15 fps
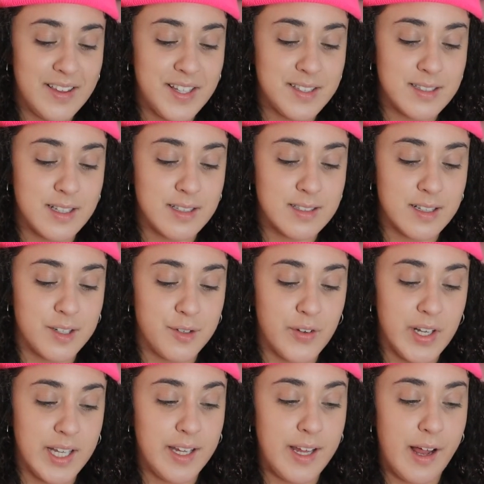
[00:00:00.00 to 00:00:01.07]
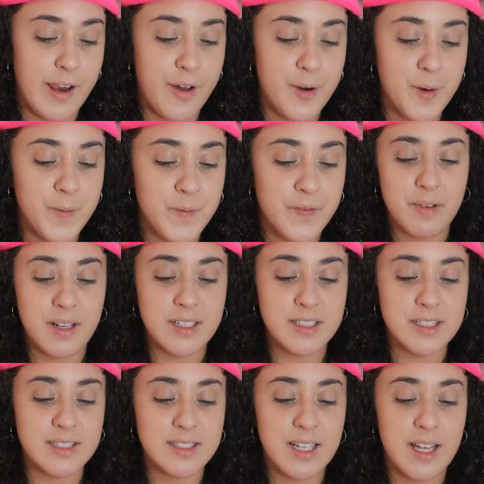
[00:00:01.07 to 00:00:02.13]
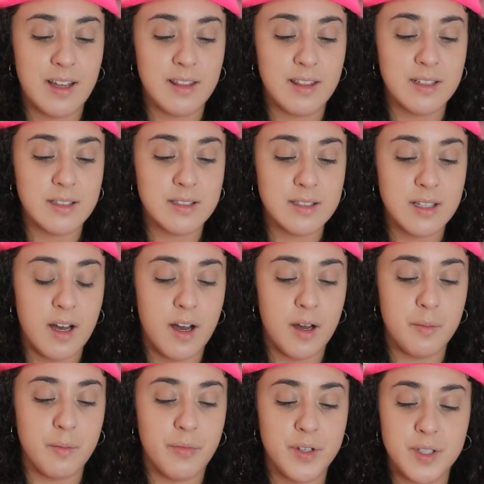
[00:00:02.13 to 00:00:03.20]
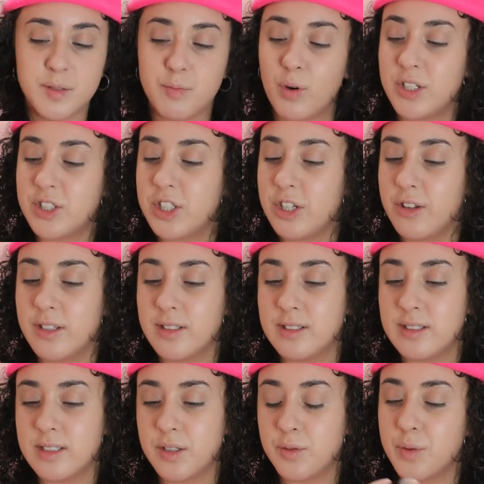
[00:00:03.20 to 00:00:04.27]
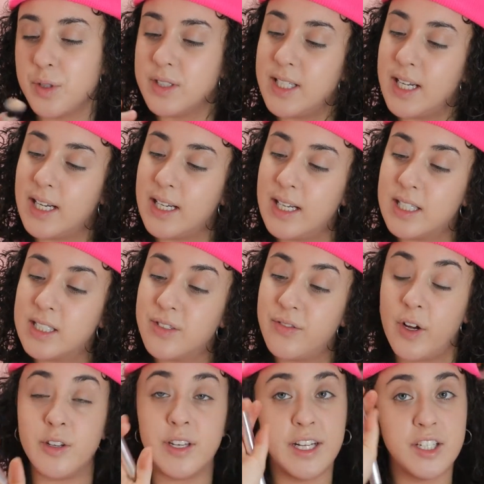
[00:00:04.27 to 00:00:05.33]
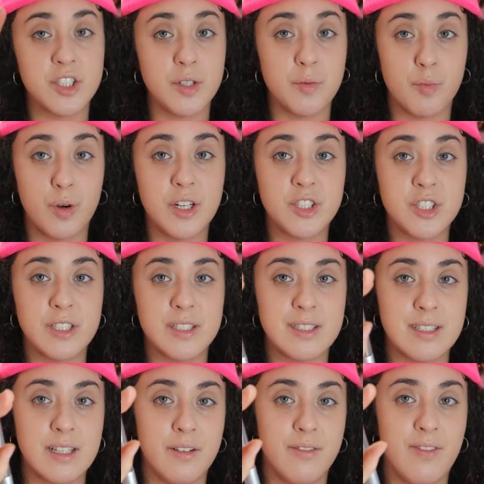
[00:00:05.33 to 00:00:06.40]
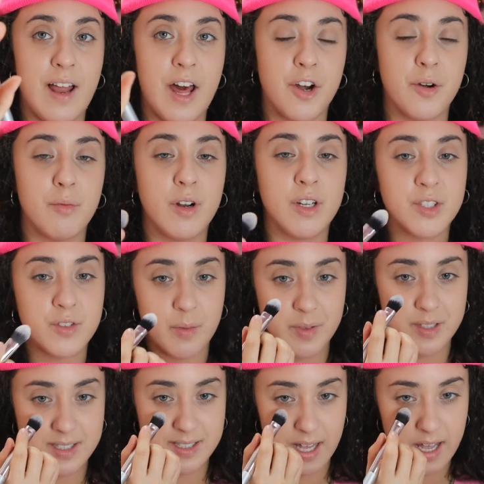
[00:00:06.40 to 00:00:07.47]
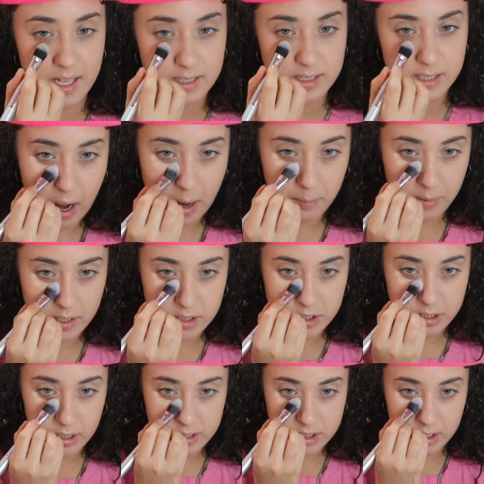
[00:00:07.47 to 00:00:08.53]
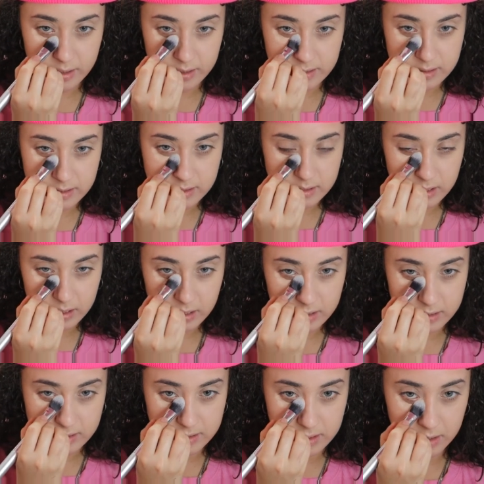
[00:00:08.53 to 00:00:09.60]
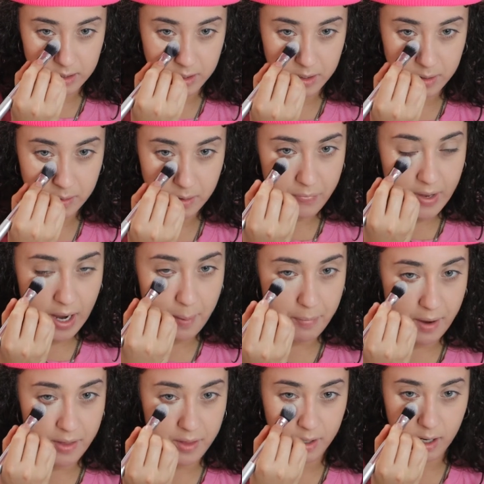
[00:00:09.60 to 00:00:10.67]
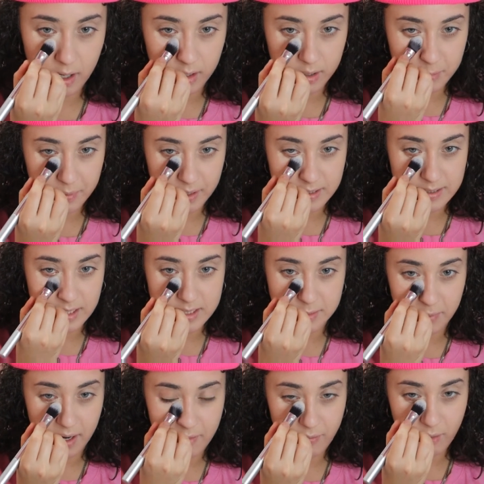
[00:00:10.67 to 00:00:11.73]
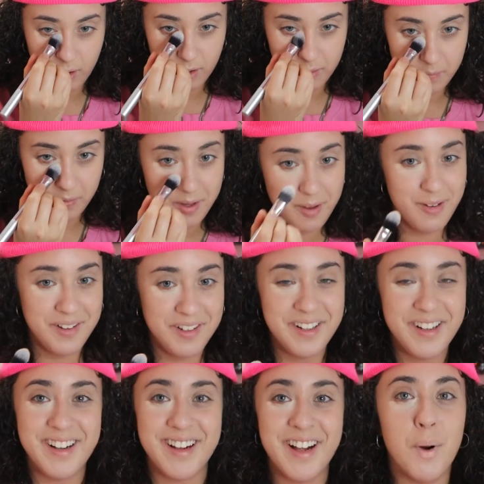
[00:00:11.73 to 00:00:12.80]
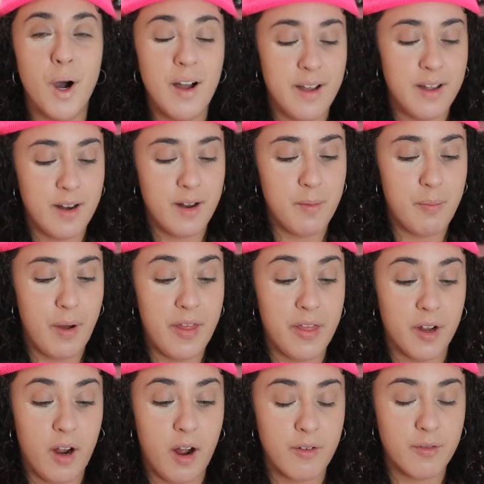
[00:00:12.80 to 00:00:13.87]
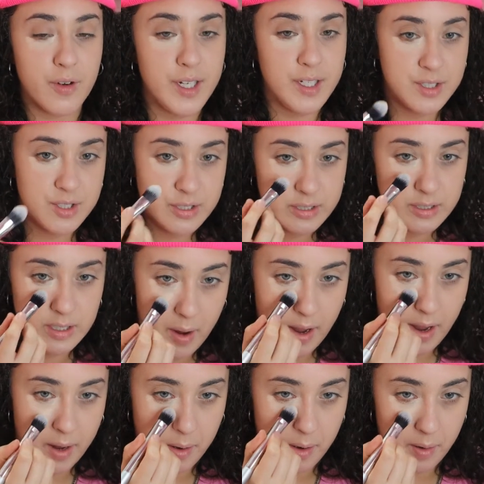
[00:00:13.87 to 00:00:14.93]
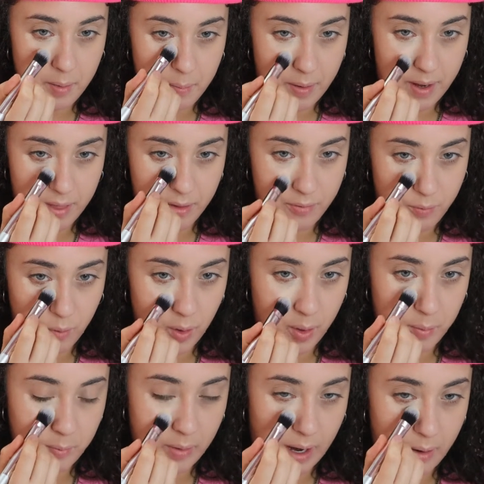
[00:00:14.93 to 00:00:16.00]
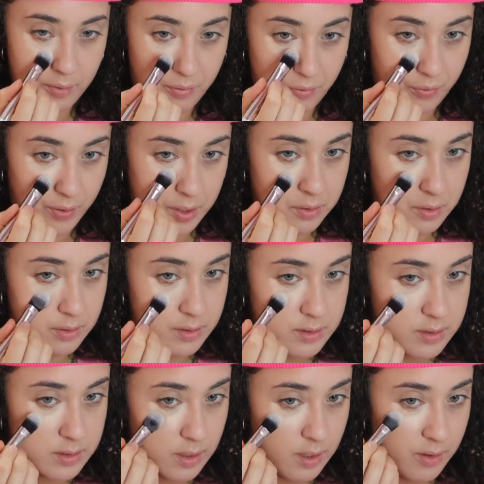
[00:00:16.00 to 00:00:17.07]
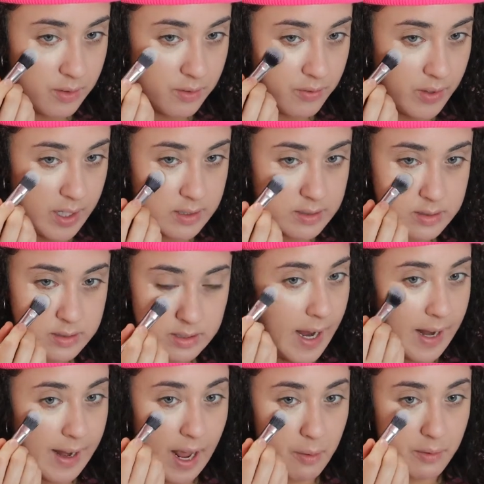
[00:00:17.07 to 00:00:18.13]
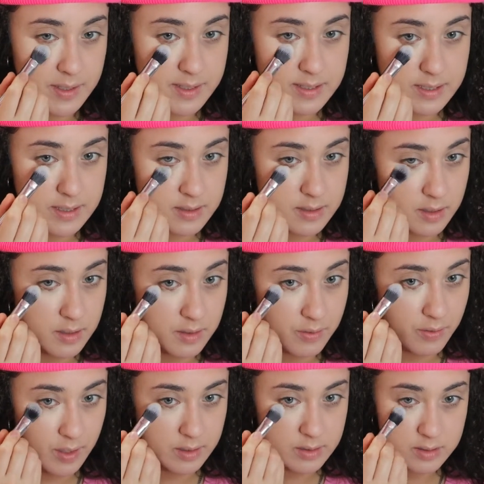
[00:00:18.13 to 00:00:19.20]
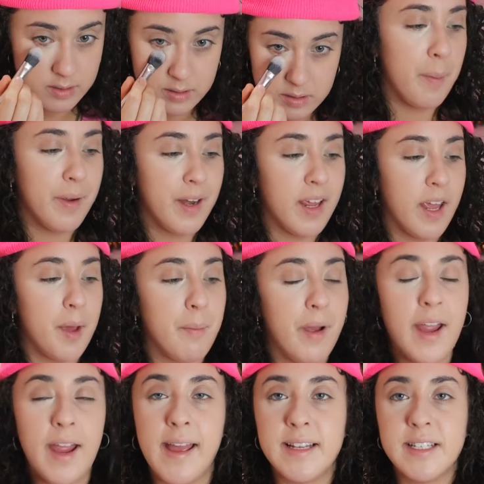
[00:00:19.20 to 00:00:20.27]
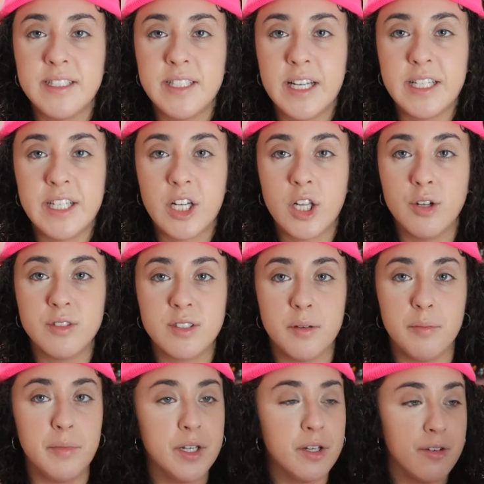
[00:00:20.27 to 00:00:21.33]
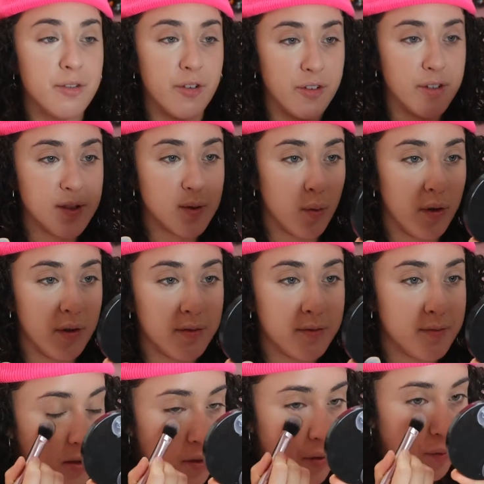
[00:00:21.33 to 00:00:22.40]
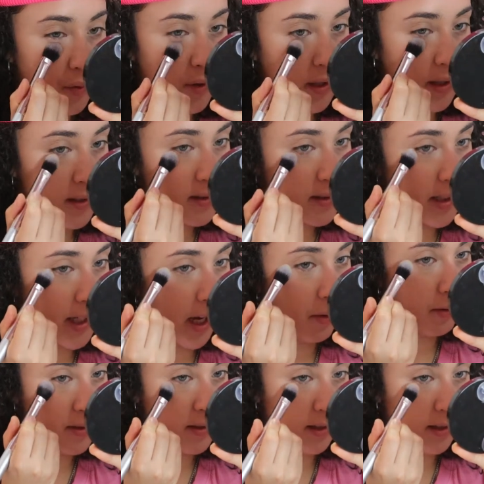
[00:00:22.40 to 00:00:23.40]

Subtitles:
This does look really yellow. I'm gonna just take this this brush here. This is the Real Techniques foundation brush. This is a flatter brush from the set. I'm gonna judge this concealer not by the color, because that's my fault, but by the coverage and by the form, how it feels on the face and how it sits on the face. I'm gonna get my handy dandy close-up mirror for this one to really see how